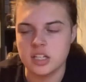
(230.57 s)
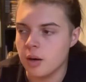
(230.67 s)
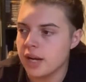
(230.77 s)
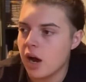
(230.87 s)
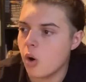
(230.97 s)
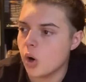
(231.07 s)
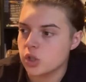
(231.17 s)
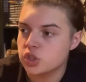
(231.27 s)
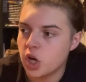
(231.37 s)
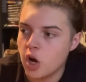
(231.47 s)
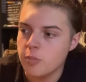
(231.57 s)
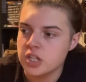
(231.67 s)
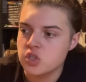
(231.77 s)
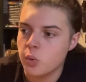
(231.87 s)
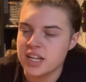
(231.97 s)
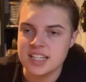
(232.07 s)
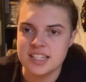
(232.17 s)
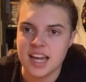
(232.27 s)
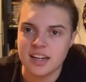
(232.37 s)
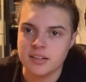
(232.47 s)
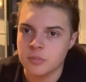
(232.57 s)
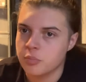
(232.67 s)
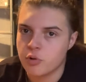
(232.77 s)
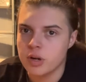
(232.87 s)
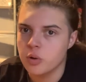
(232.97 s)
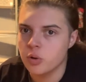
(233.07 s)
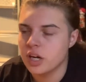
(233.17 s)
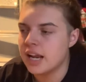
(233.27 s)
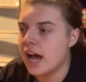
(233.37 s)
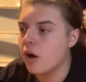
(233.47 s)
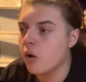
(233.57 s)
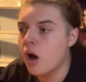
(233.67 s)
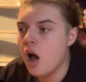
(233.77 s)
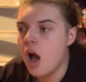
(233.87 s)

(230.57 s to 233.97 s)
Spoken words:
coming out October 22nd. Pre-order now.